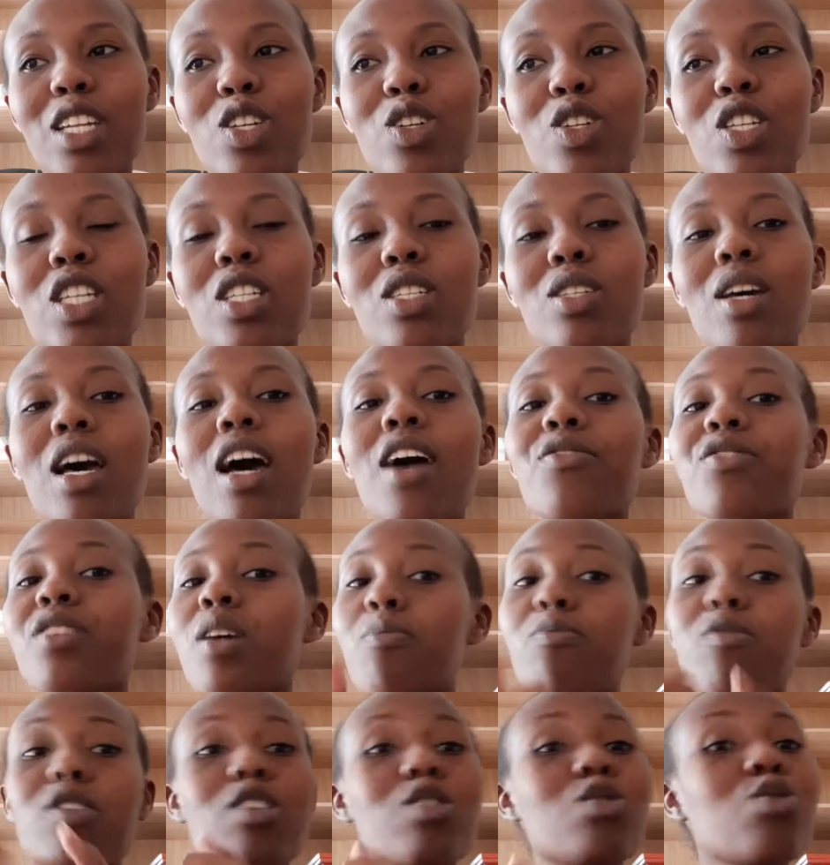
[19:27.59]
you need to have
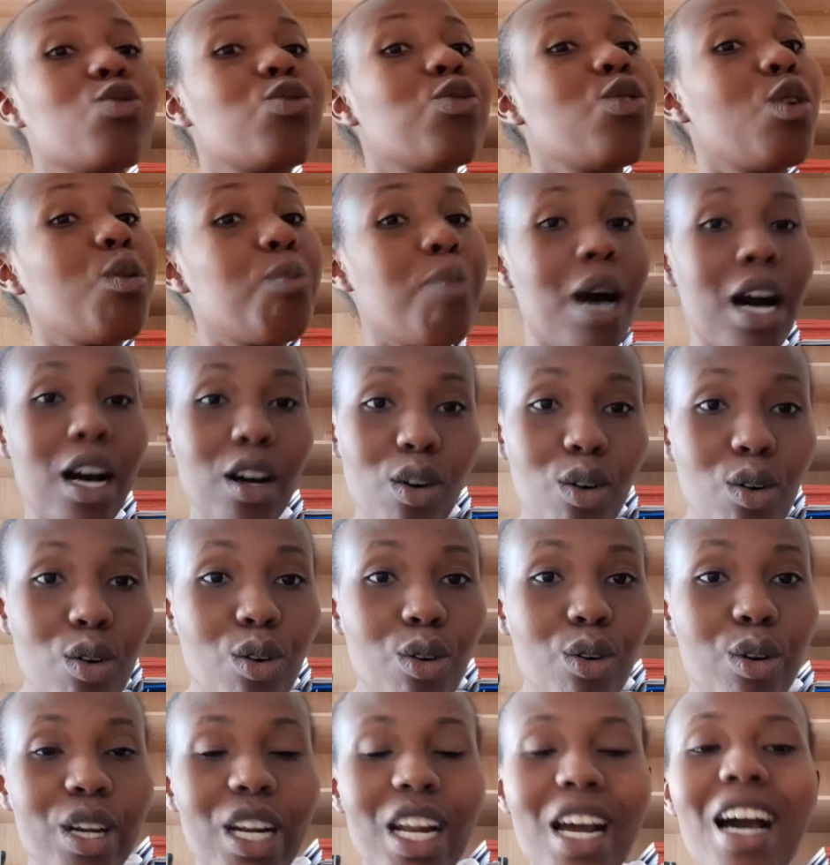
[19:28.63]
something to fall back
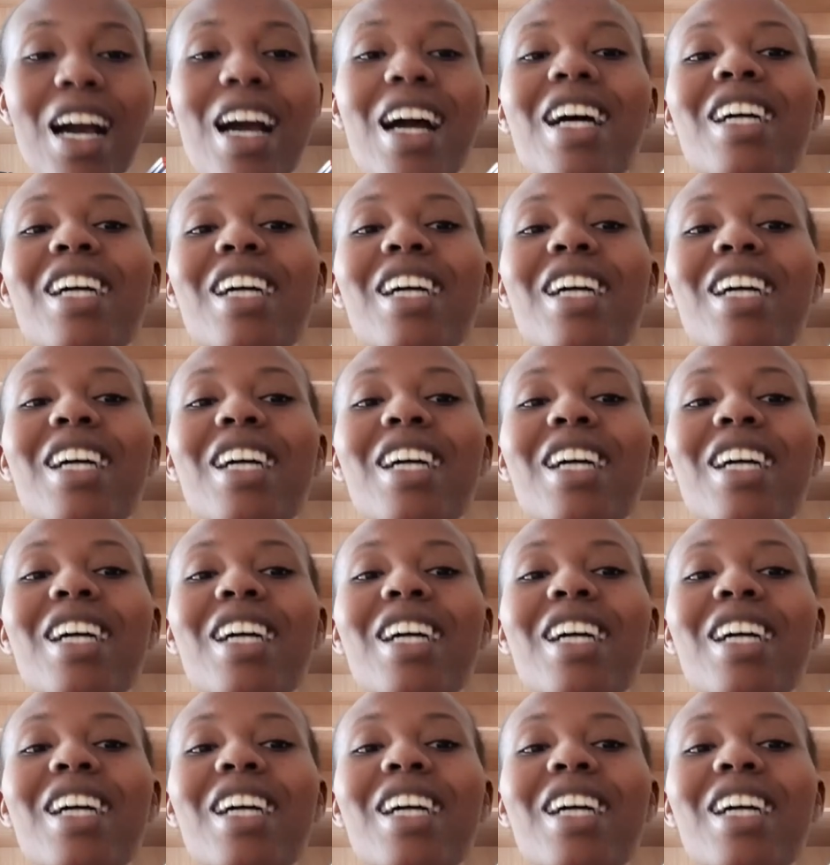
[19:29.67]
on